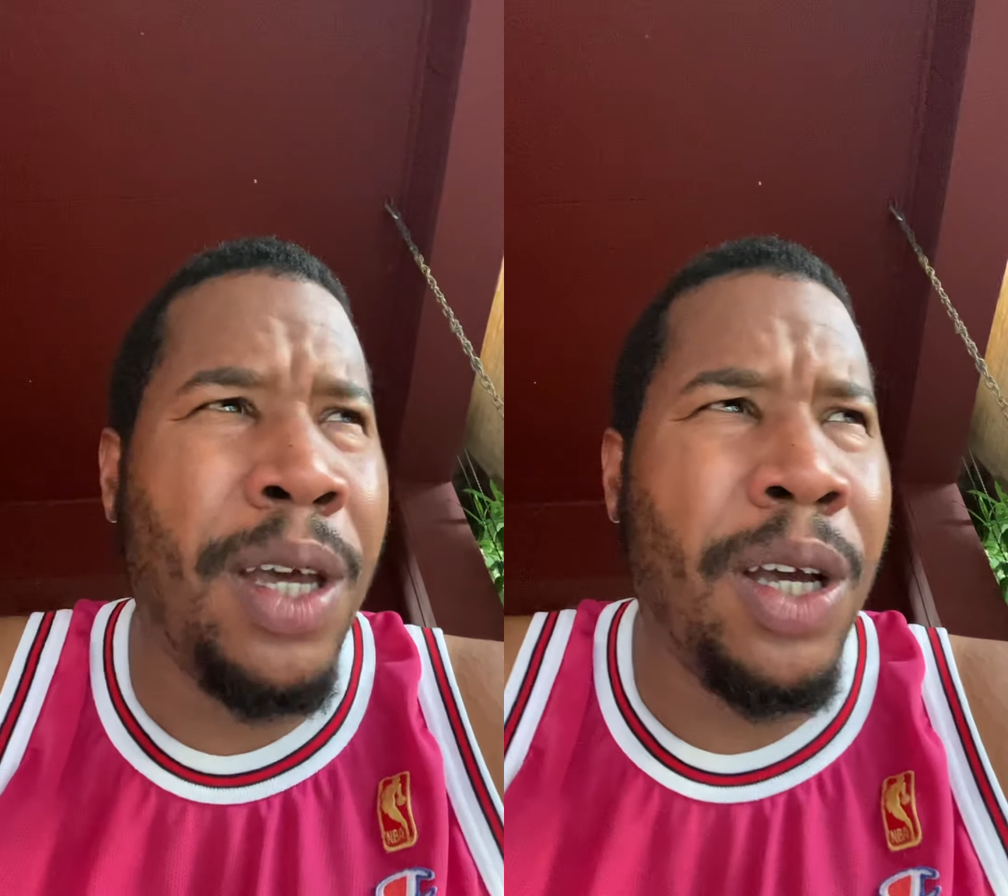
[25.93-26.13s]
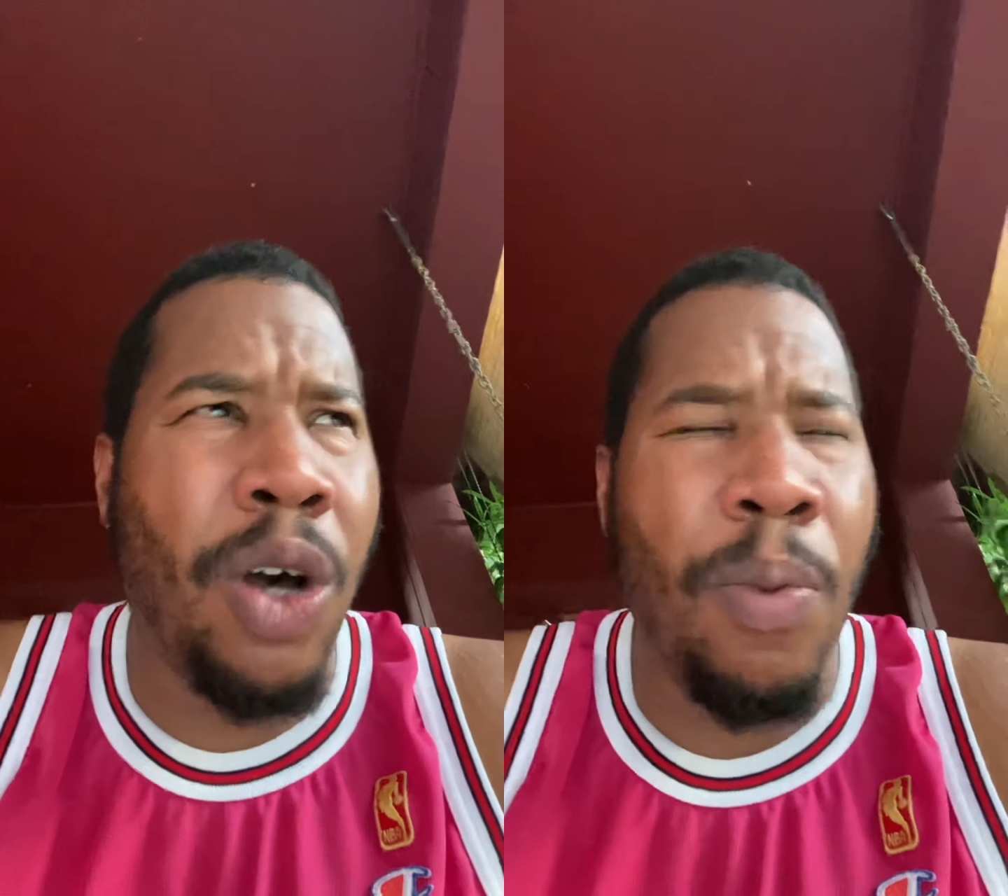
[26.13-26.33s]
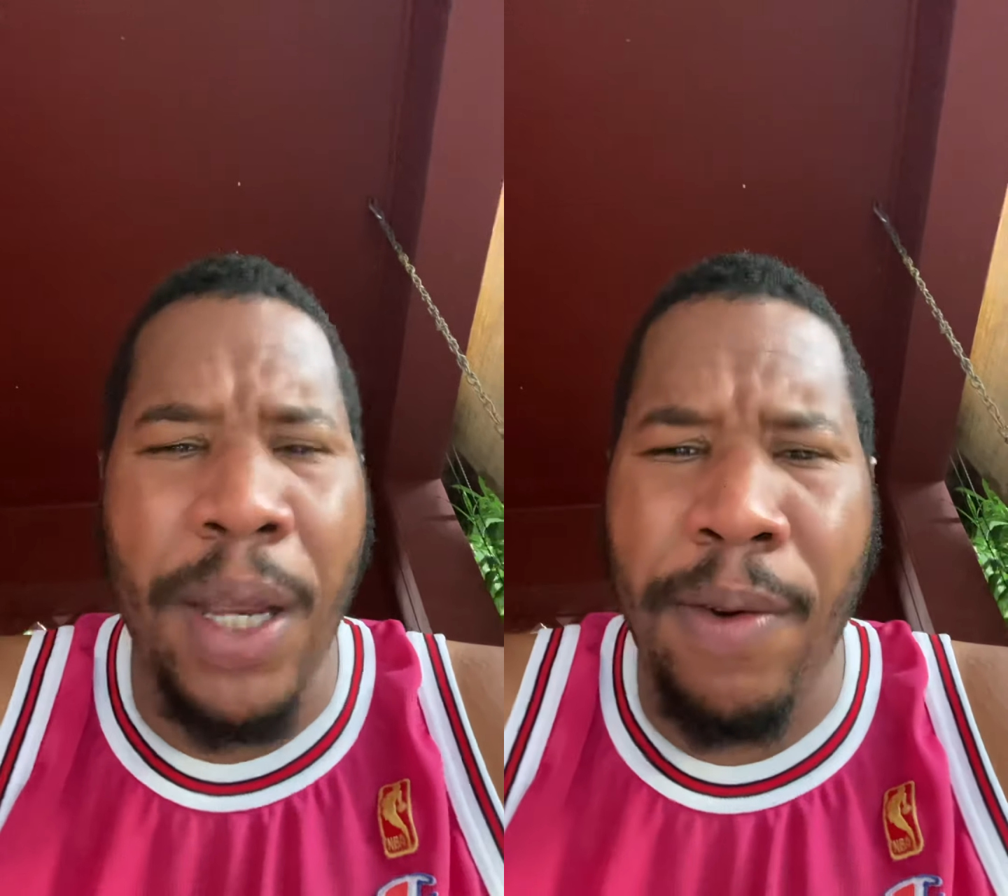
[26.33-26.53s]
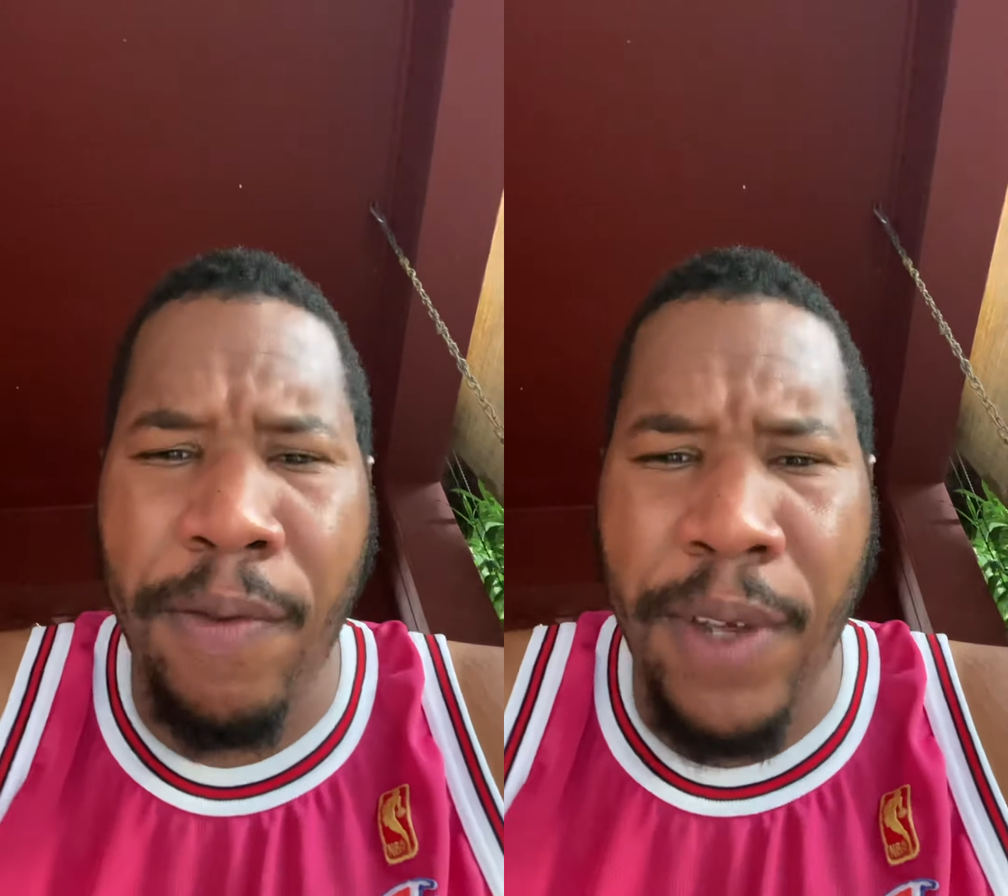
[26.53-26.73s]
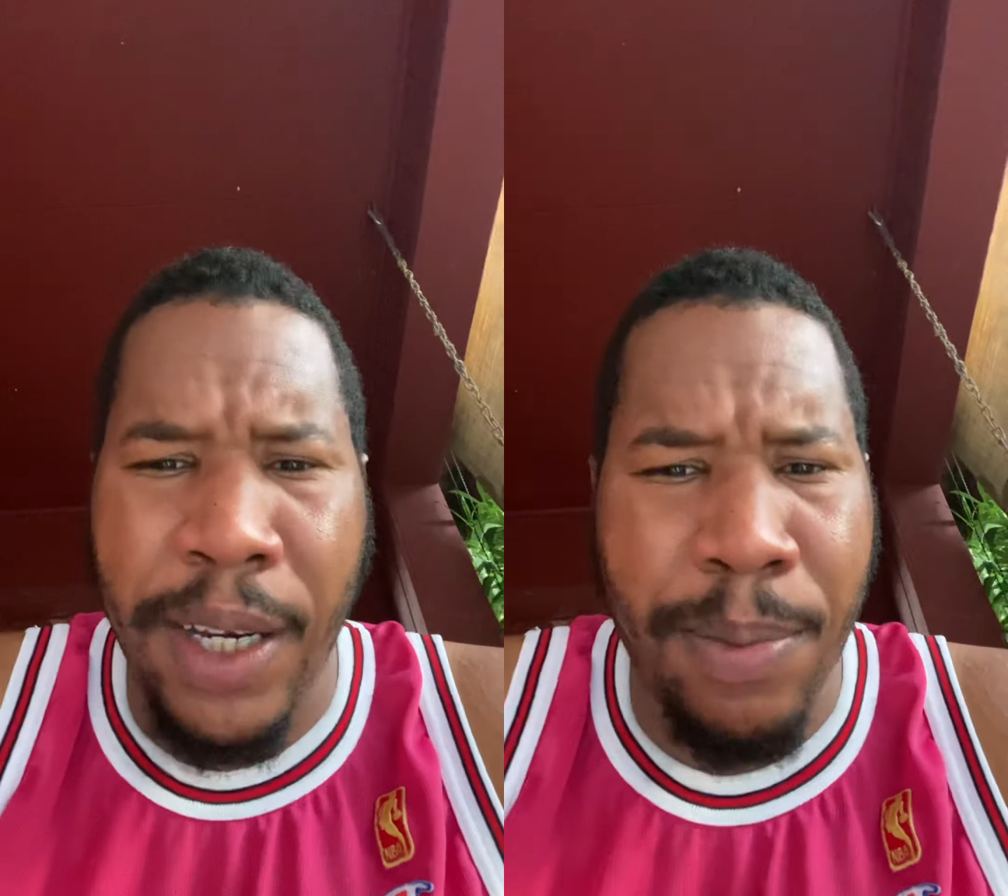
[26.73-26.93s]
co-main
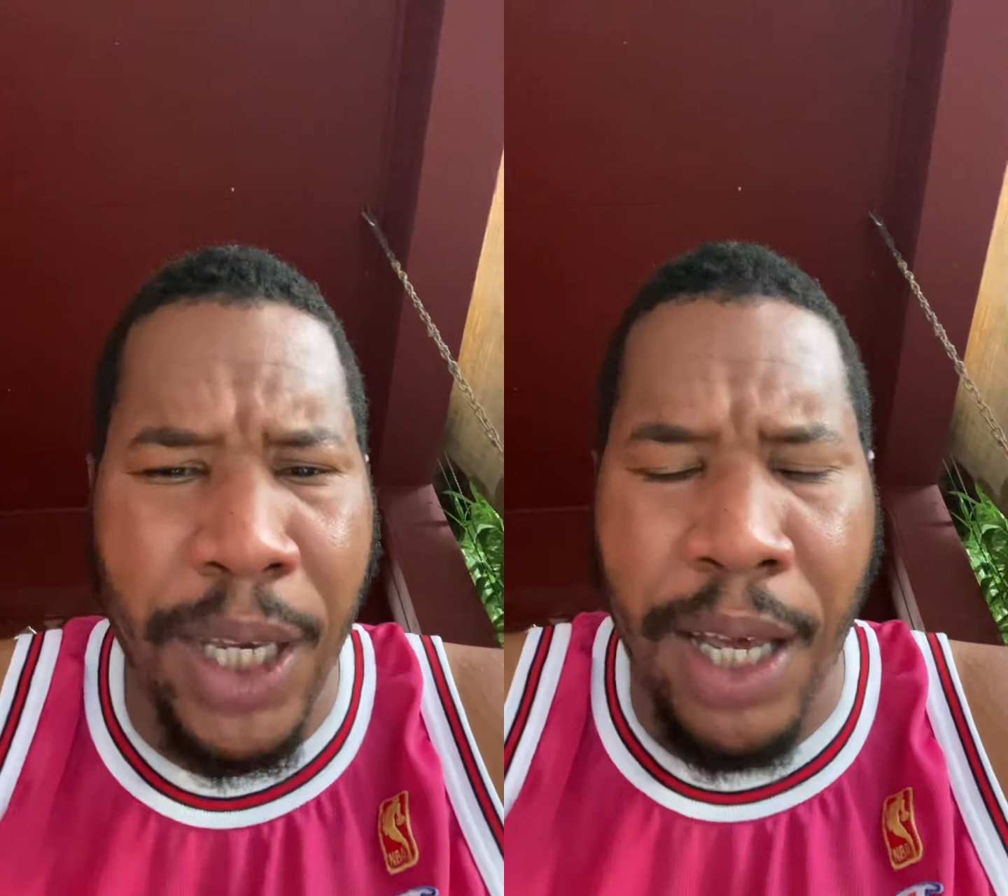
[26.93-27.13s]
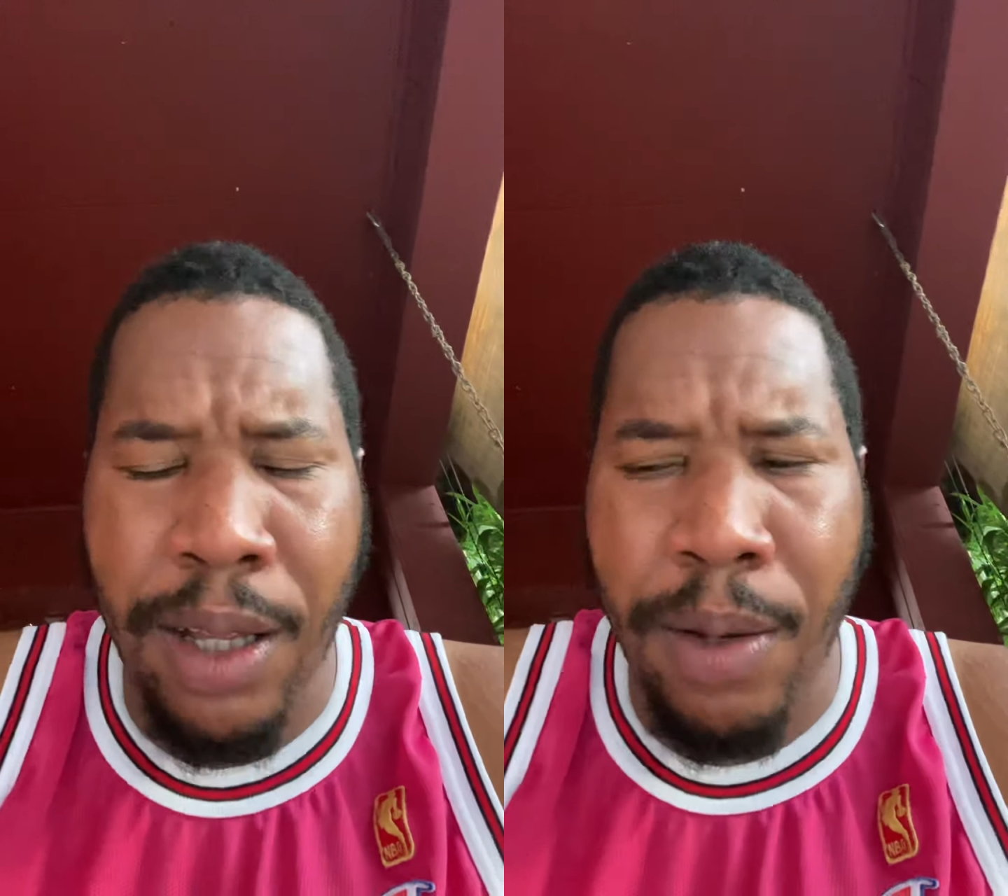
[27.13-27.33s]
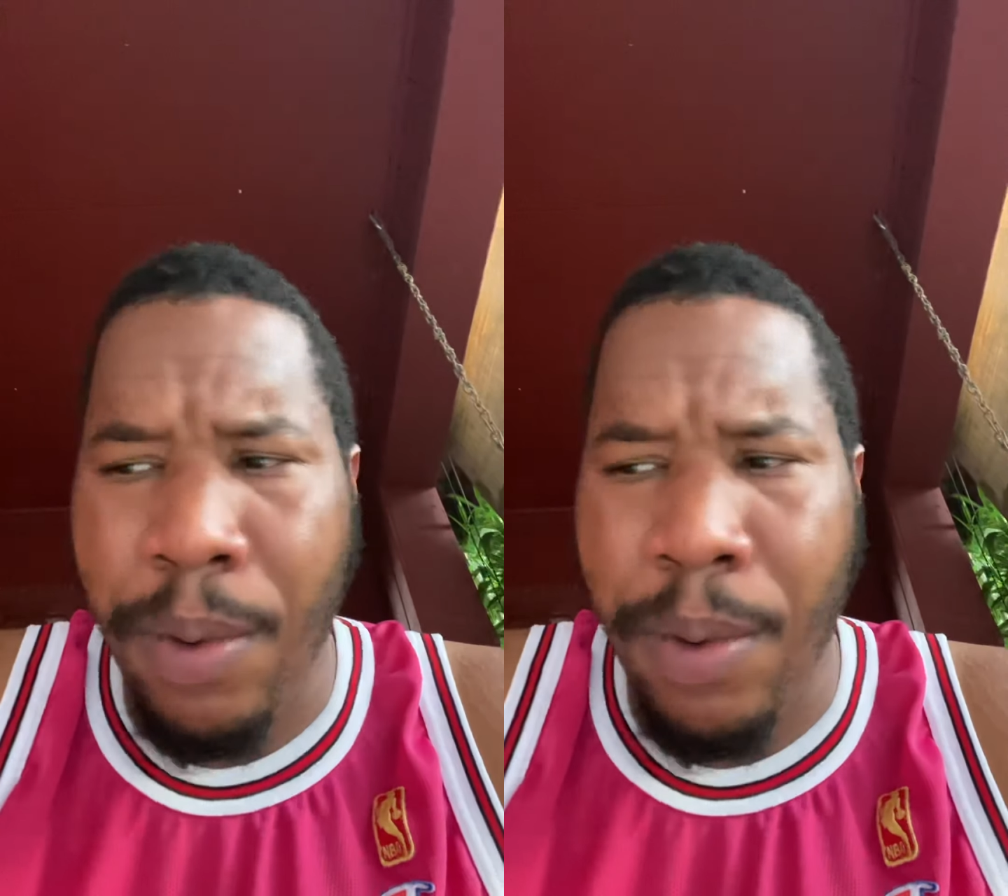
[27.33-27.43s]
event is Michaela